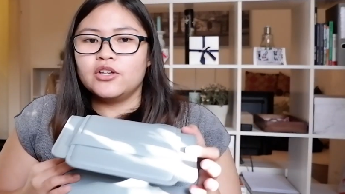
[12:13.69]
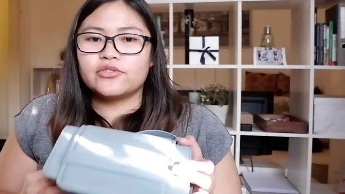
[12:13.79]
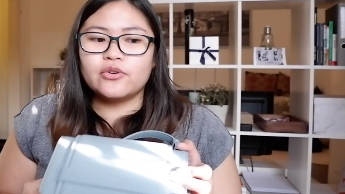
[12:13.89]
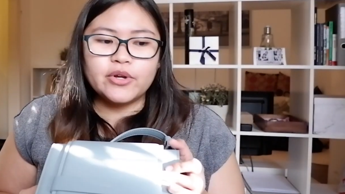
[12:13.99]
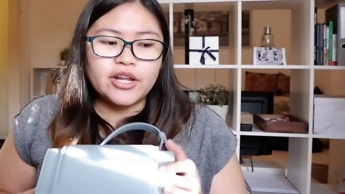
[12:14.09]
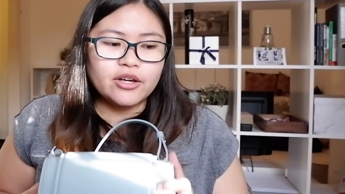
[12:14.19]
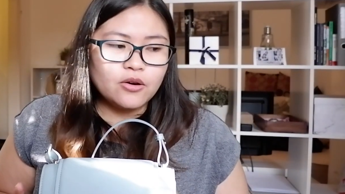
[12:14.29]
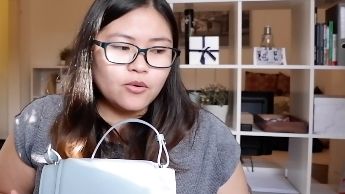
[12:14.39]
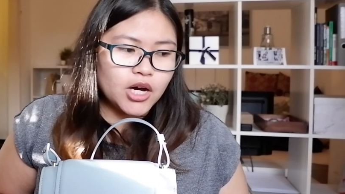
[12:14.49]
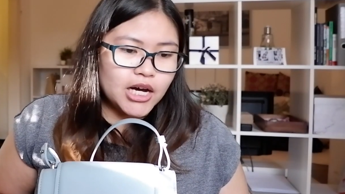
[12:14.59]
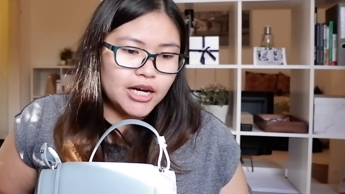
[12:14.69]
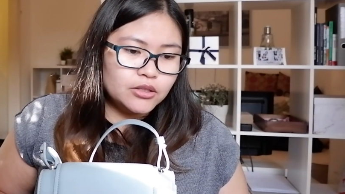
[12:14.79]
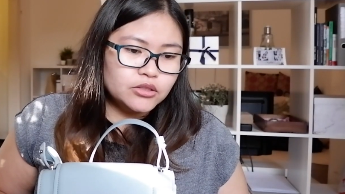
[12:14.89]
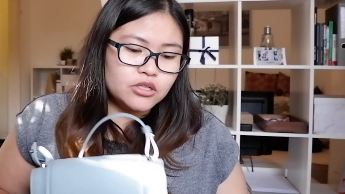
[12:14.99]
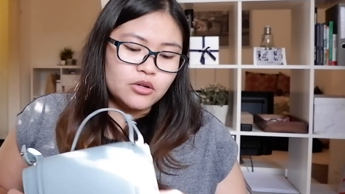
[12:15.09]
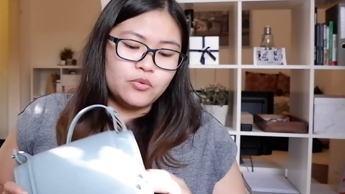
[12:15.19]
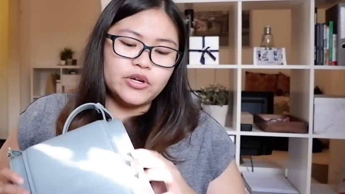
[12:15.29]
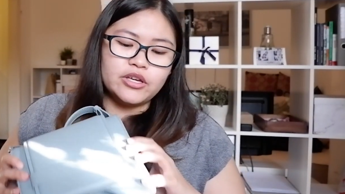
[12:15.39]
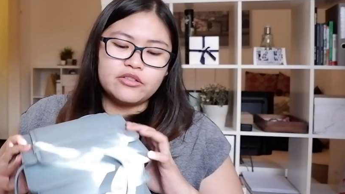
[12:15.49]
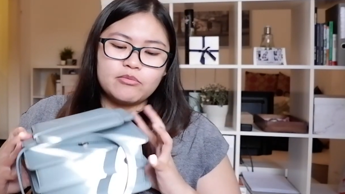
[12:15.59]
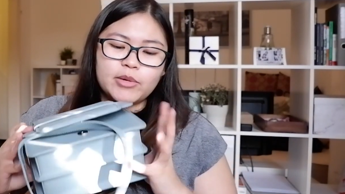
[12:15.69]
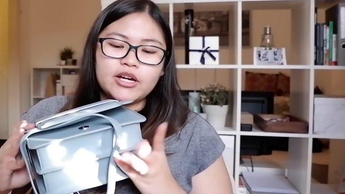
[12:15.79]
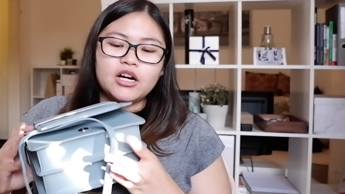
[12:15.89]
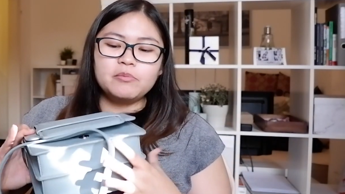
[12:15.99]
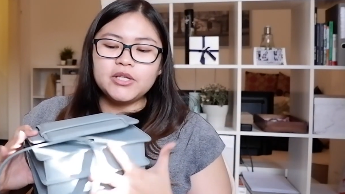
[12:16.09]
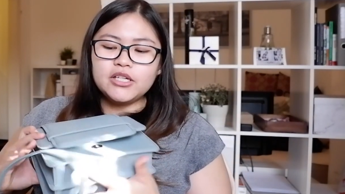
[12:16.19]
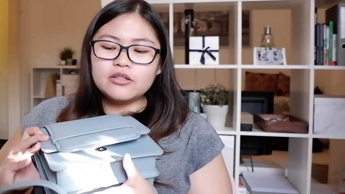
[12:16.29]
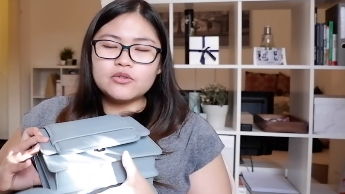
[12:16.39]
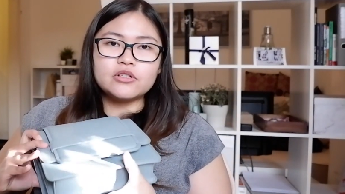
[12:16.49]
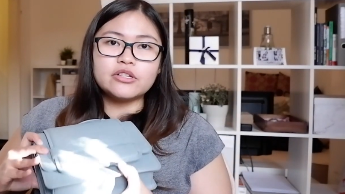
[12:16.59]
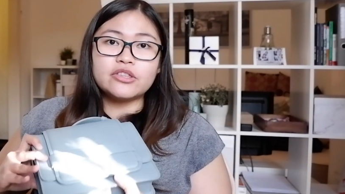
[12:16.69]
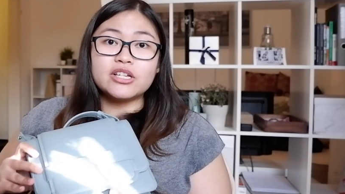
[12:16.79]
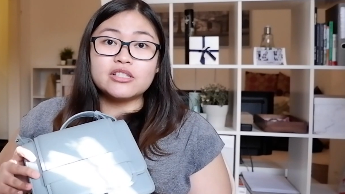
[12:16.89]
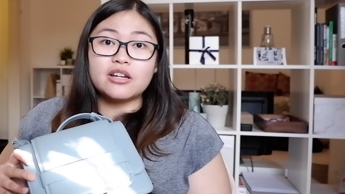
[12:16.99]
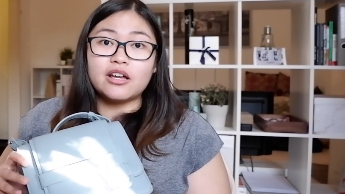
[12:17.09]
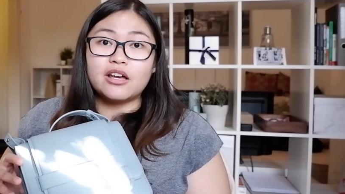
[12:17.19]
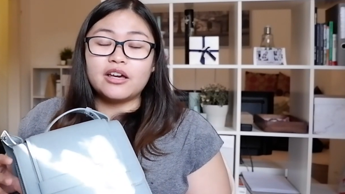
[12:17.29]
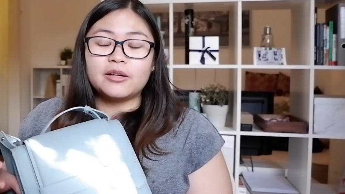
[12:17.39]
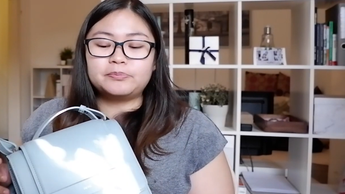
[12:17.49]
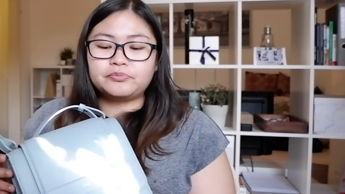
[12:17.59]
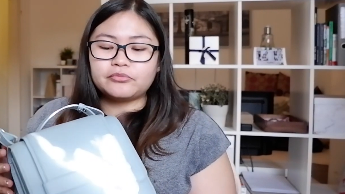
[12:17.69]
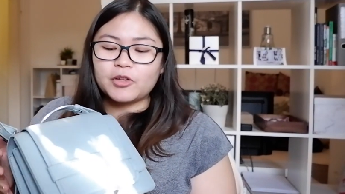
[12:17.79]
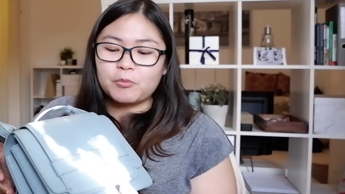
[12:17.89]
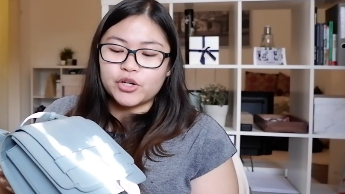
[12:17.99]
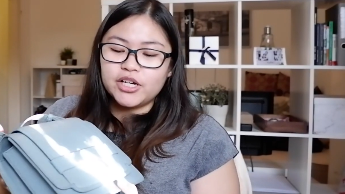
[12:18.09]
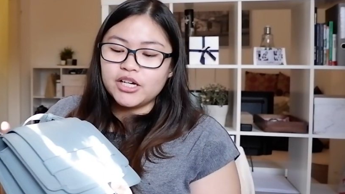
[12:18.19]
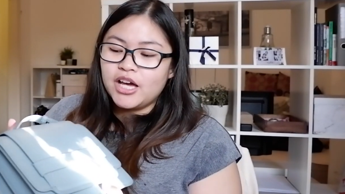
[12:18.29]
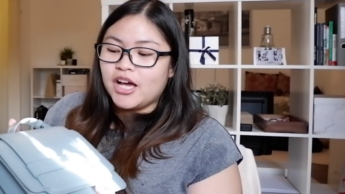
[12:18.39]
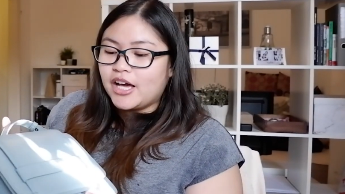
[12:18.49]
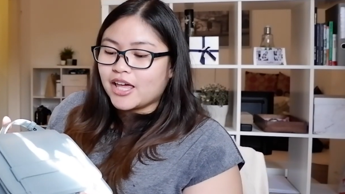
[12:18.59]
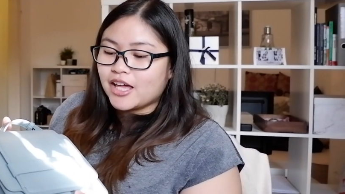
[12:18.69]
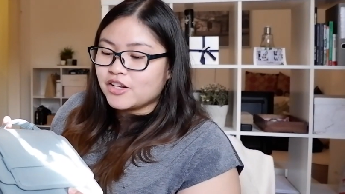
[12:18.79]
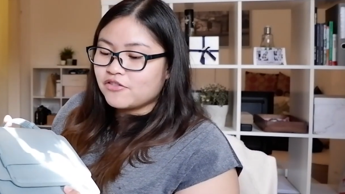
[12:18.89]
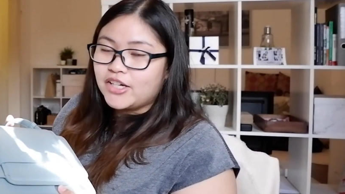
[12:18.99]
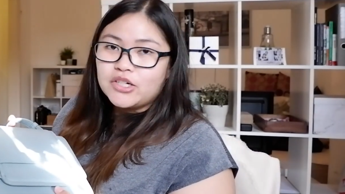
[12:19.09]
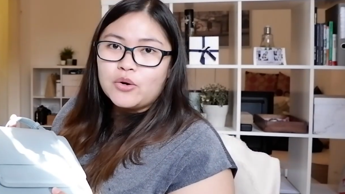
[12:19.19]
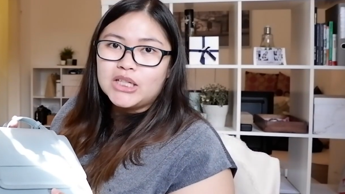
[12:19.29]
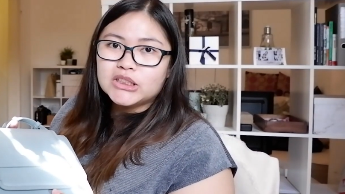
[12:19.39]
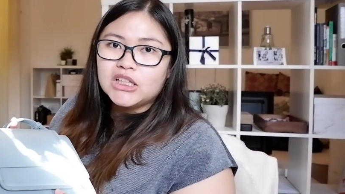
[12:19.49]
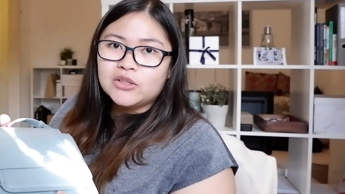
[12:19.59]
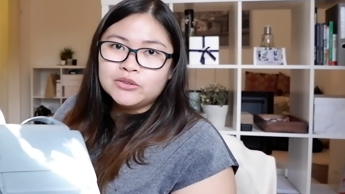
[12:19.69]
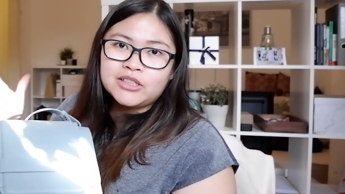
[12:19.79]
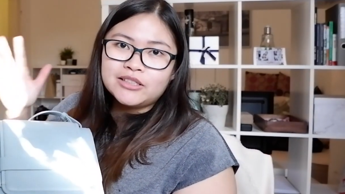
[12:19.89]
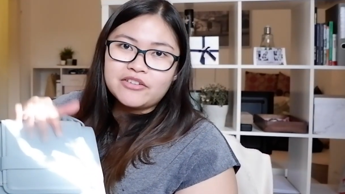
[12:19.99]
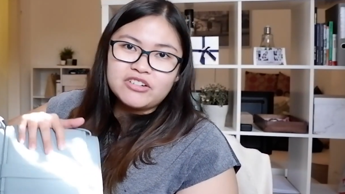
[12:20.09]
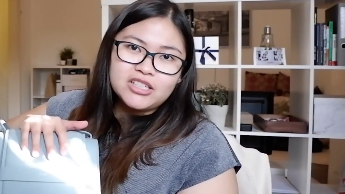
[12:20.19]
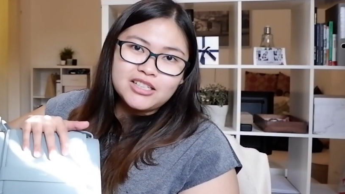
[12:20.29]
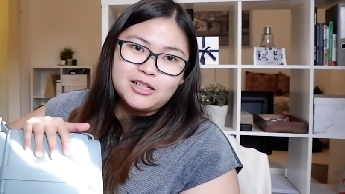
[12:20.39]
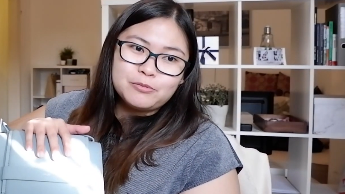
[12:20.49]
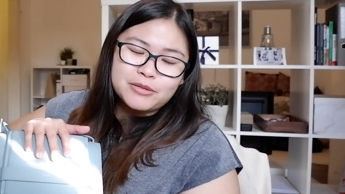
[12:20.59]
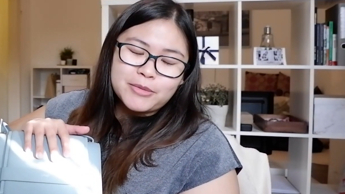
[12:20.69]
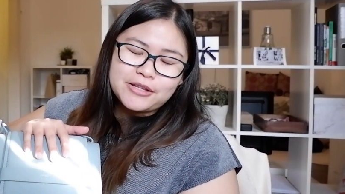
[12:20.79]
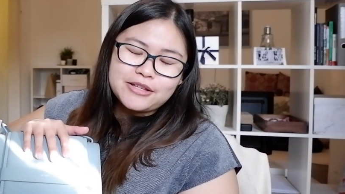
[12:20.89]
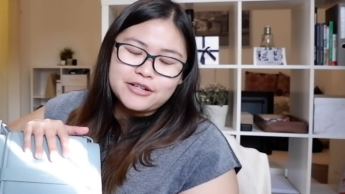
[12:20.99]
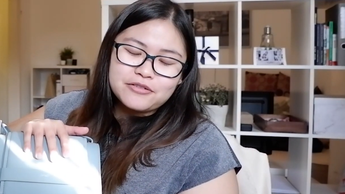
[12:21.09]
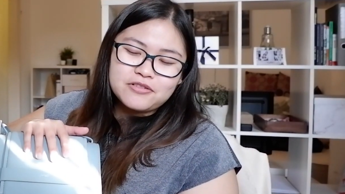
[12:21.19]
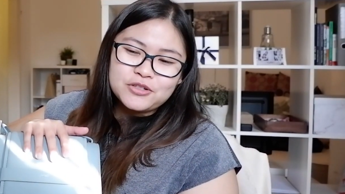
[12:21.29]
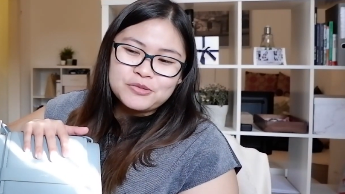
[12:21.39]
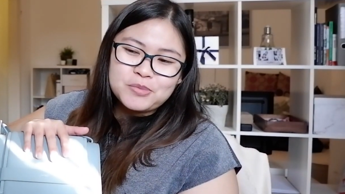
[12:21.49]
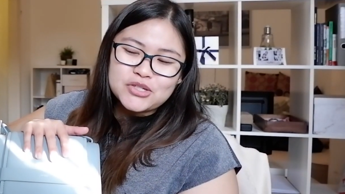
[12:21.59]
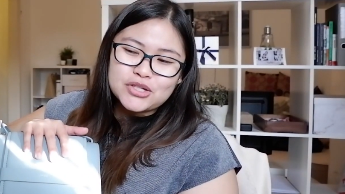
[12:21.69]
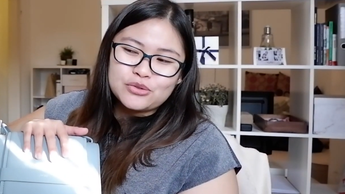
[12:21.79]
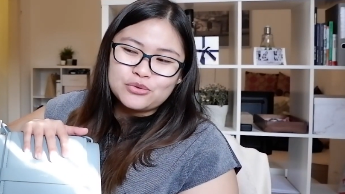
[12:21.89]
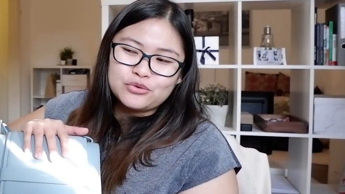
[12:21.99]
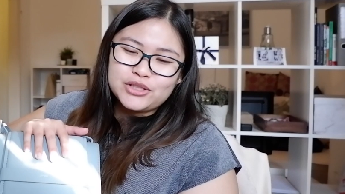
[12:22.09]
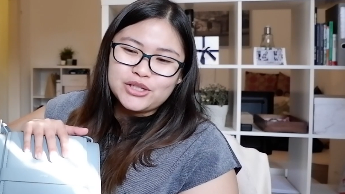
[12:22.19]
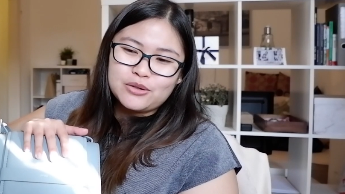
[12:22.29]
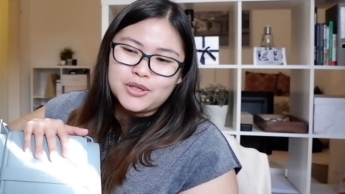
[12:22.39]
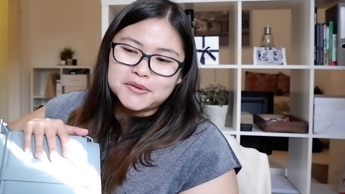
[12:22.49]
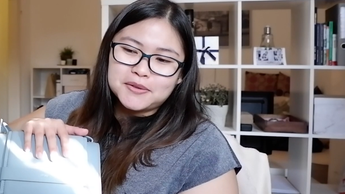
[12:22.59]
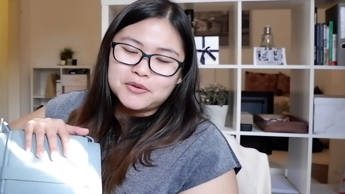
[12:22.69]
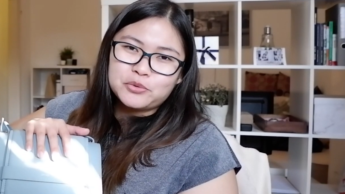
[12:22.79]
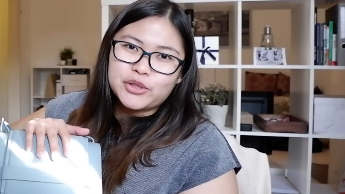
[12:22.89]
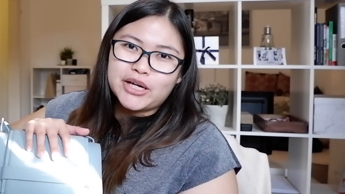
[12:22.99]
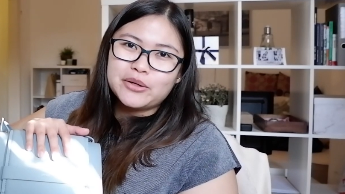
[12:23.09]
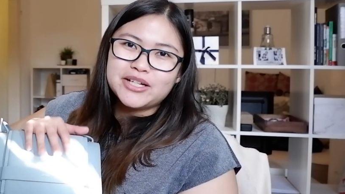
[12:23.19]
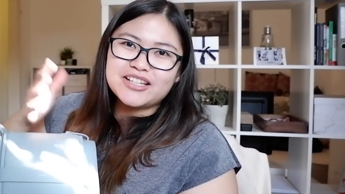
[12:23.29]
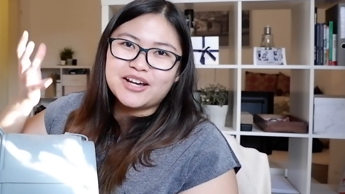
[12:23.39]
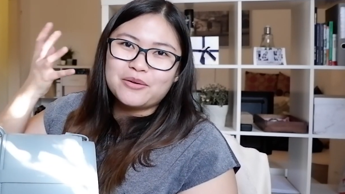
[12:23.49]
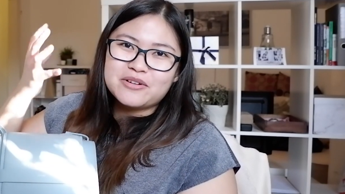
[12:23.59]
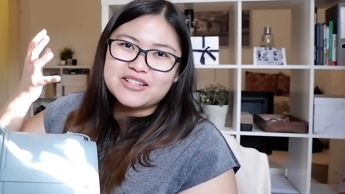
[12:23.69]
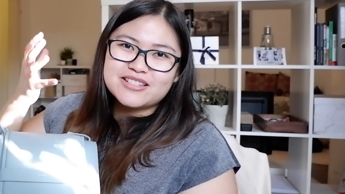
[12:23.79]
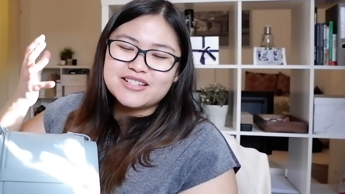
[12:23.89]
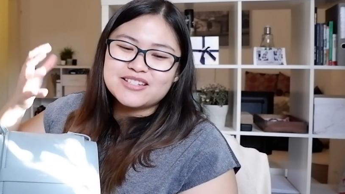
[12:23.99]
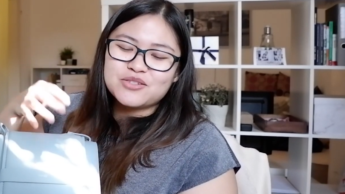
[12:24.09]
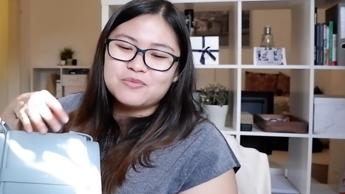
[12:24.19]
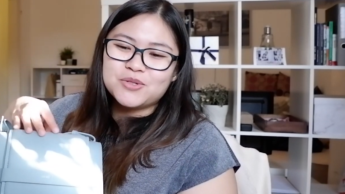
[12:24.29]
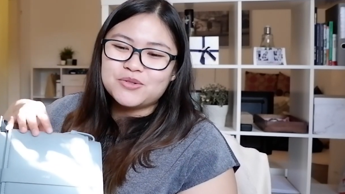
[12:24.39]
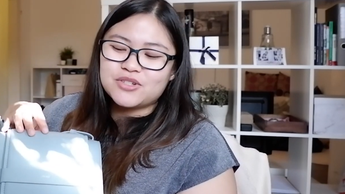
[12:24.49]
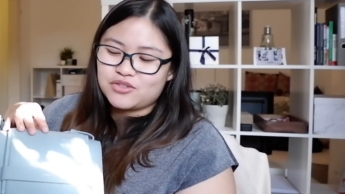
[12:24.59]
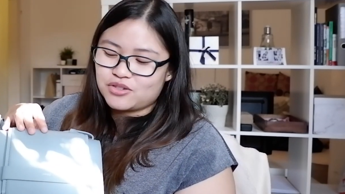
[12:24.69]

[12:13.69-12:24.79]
So when I go out with my hubby, those are the things that I bring. And if I go out alone, then definitely I'll bring my earphones because I don't really go out alone without it. I always listen to music.